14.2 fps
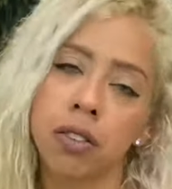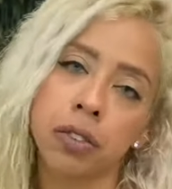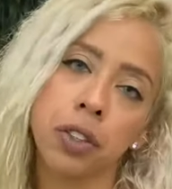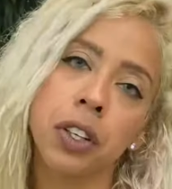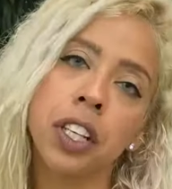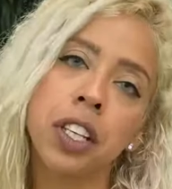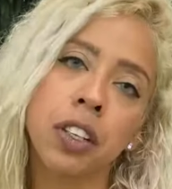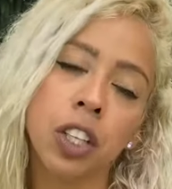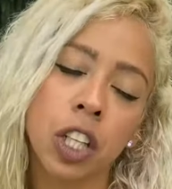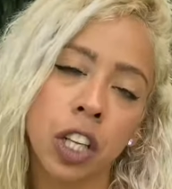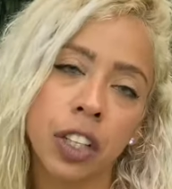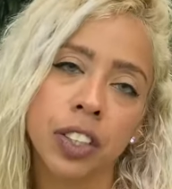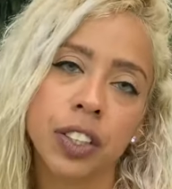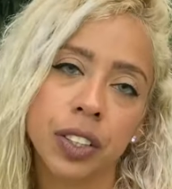You're here to
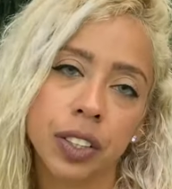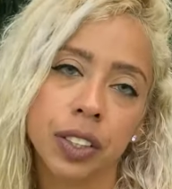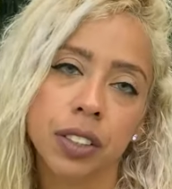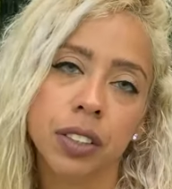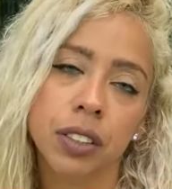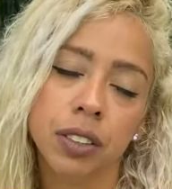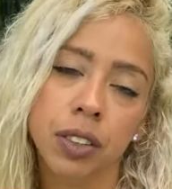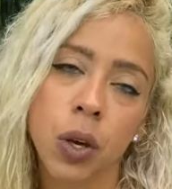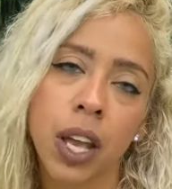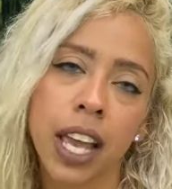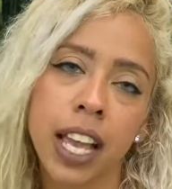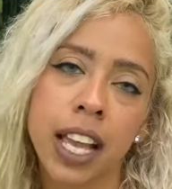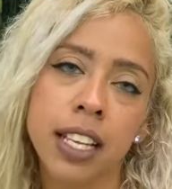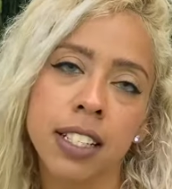learn.
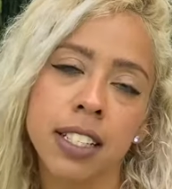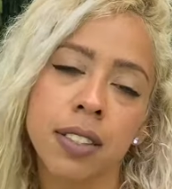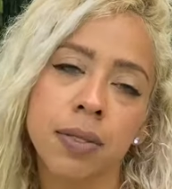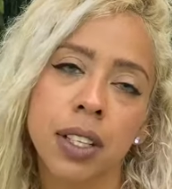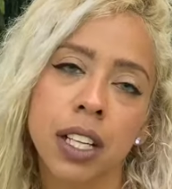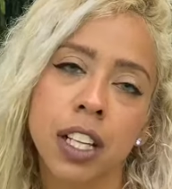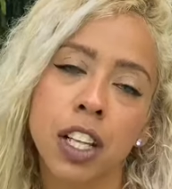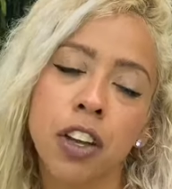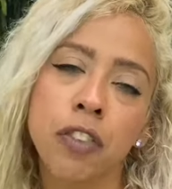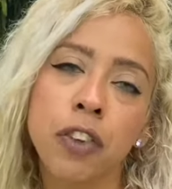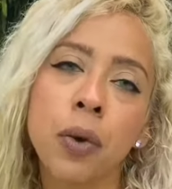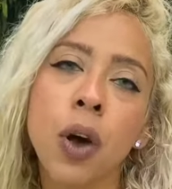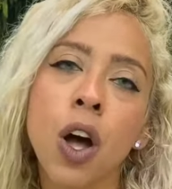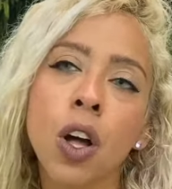Okay, guys? Love
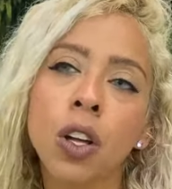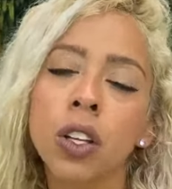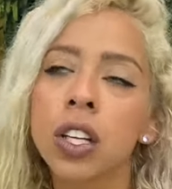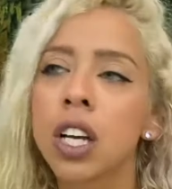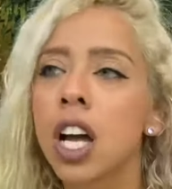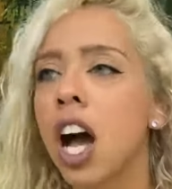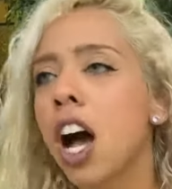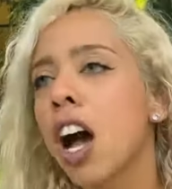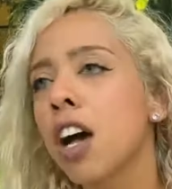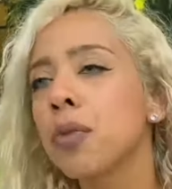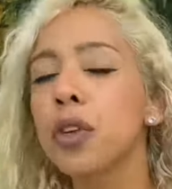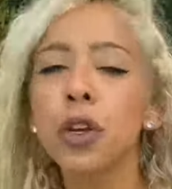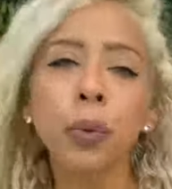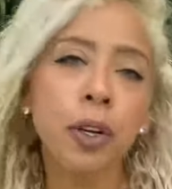you all. Um,
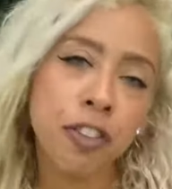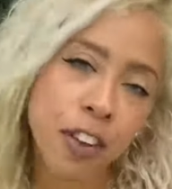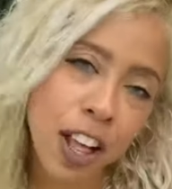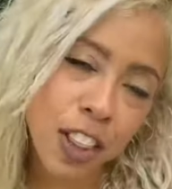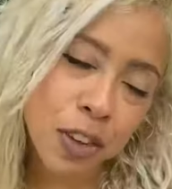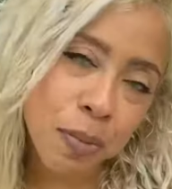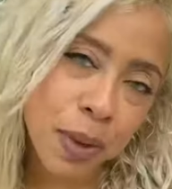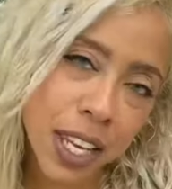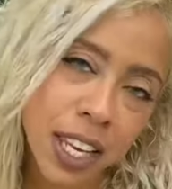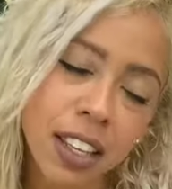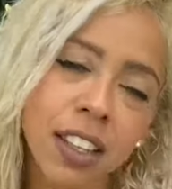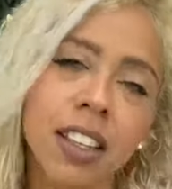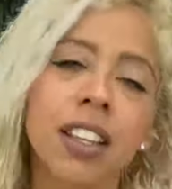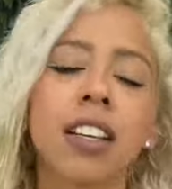you know where to follow me
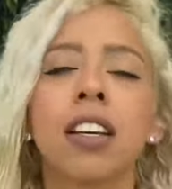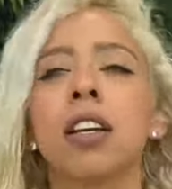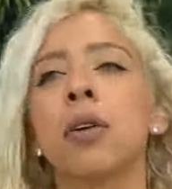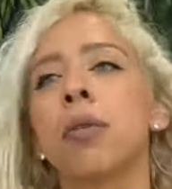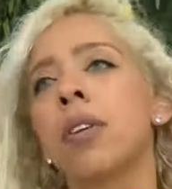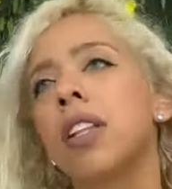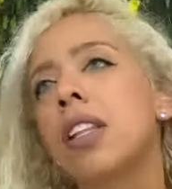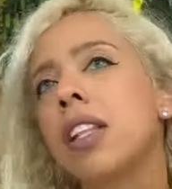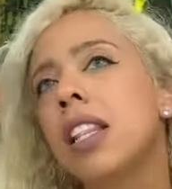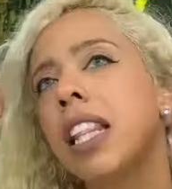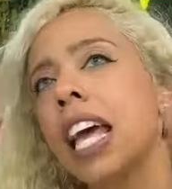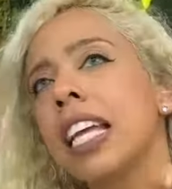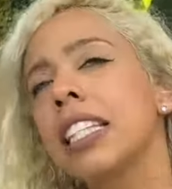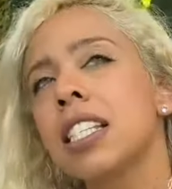
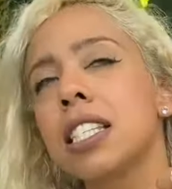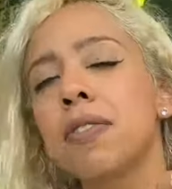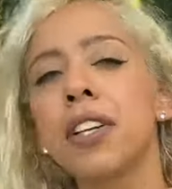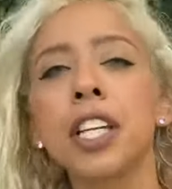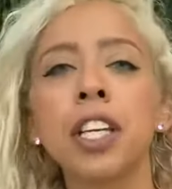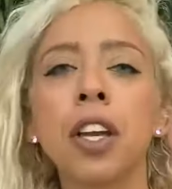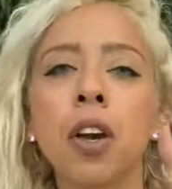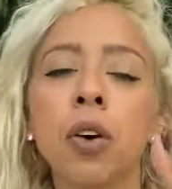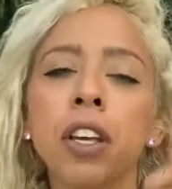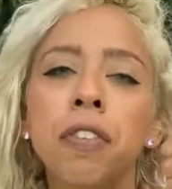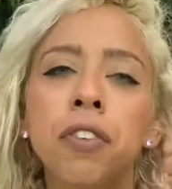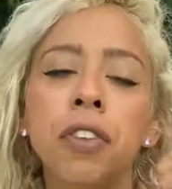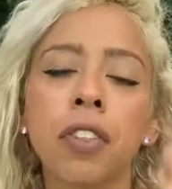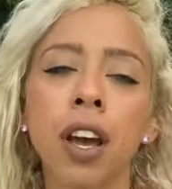like this video
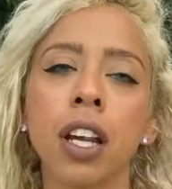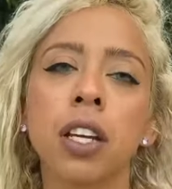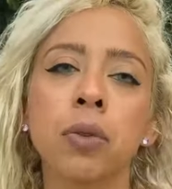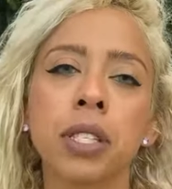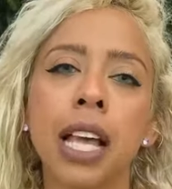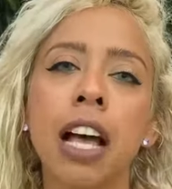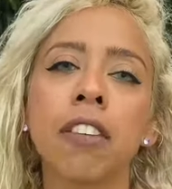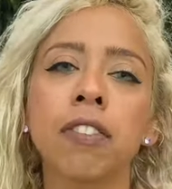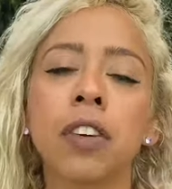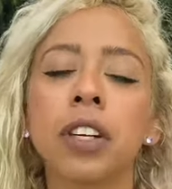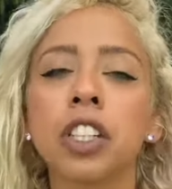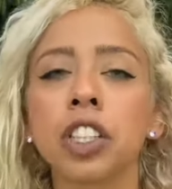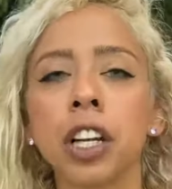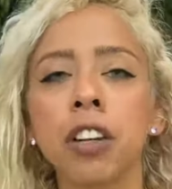if you thought it was helpful
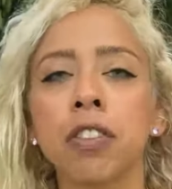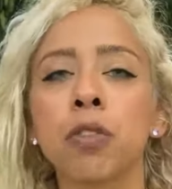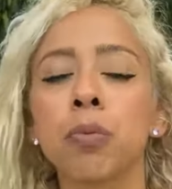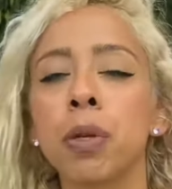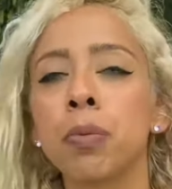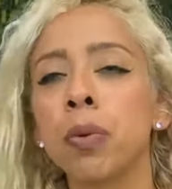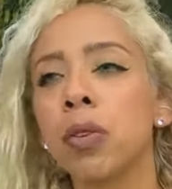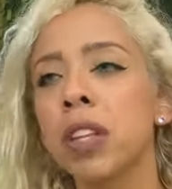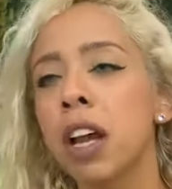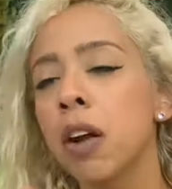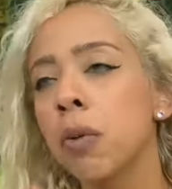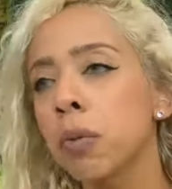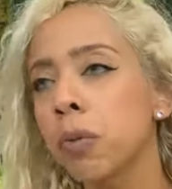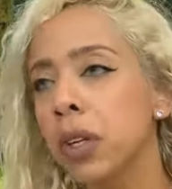and share it for people
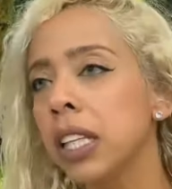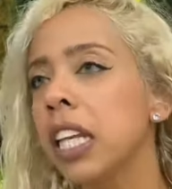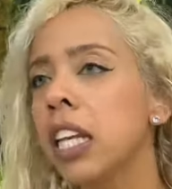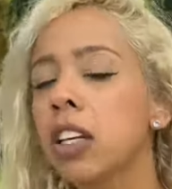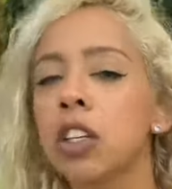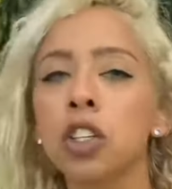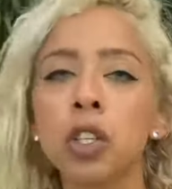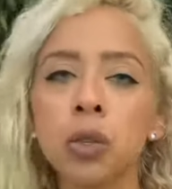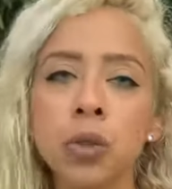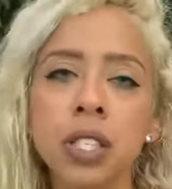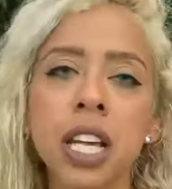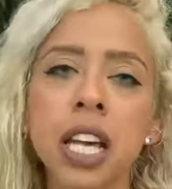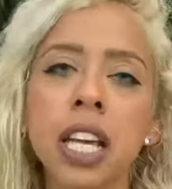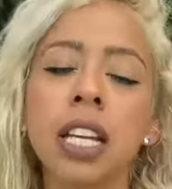that really could use
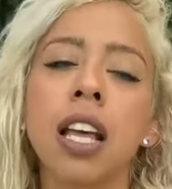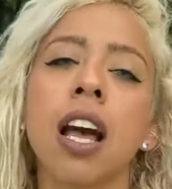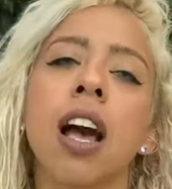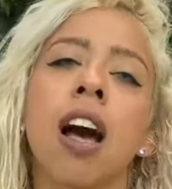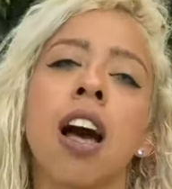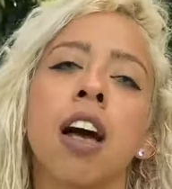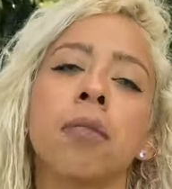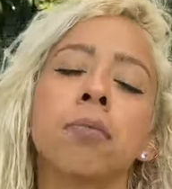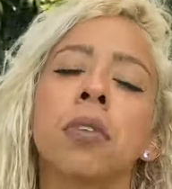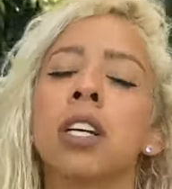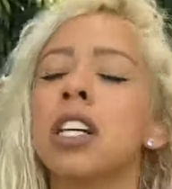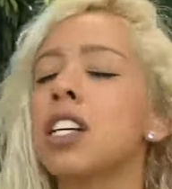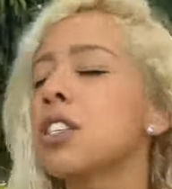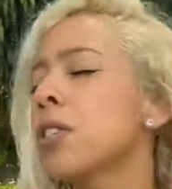it. Um,
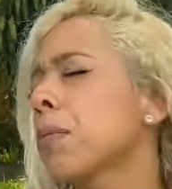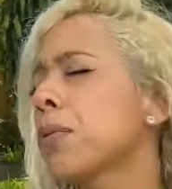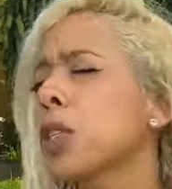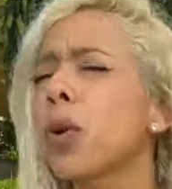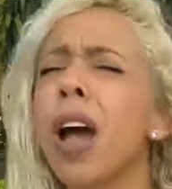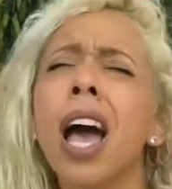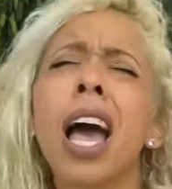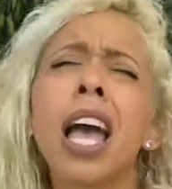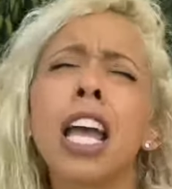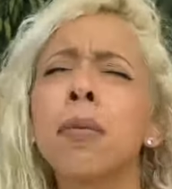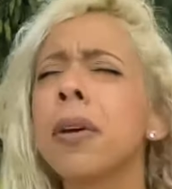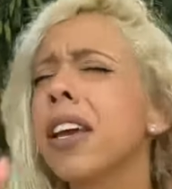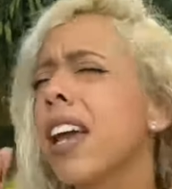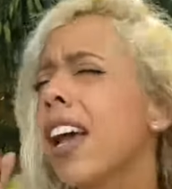
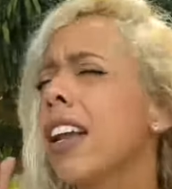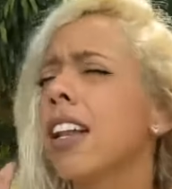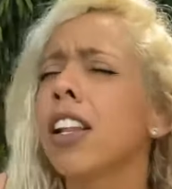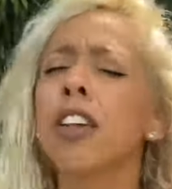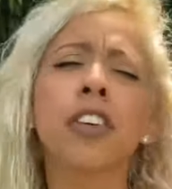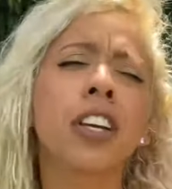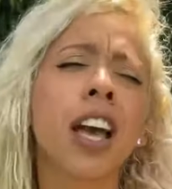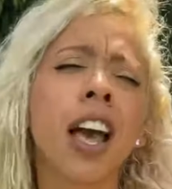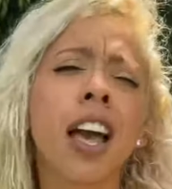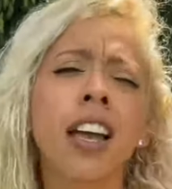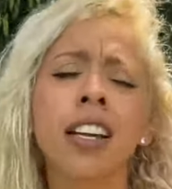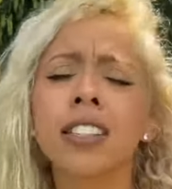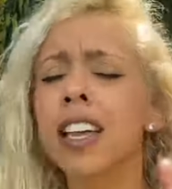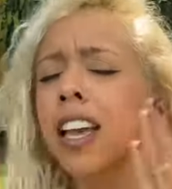subscribe, and I love you
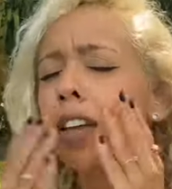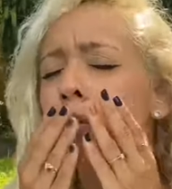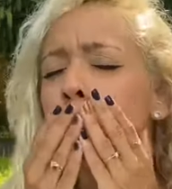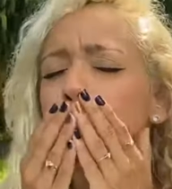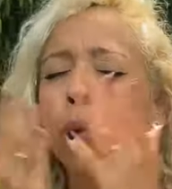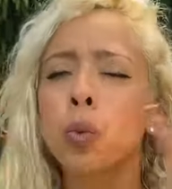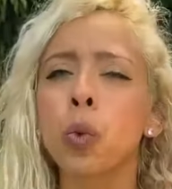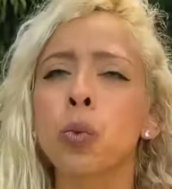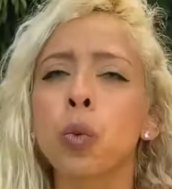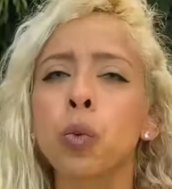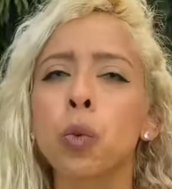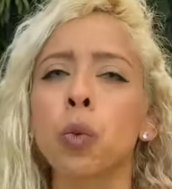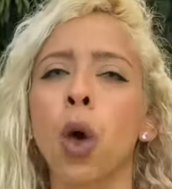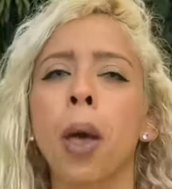guys,
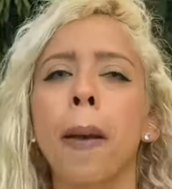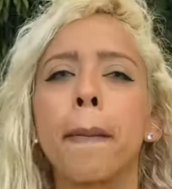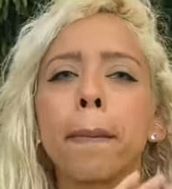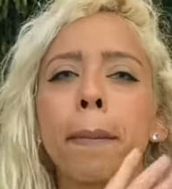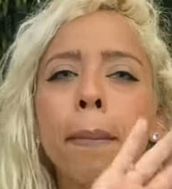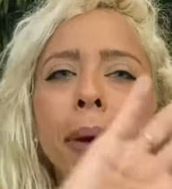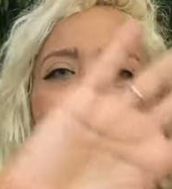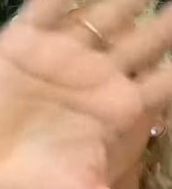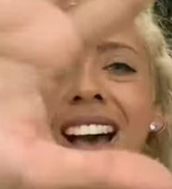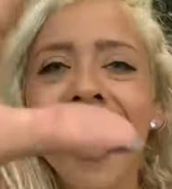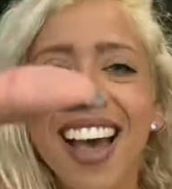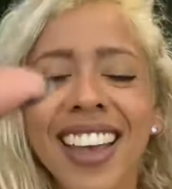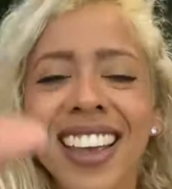and bye.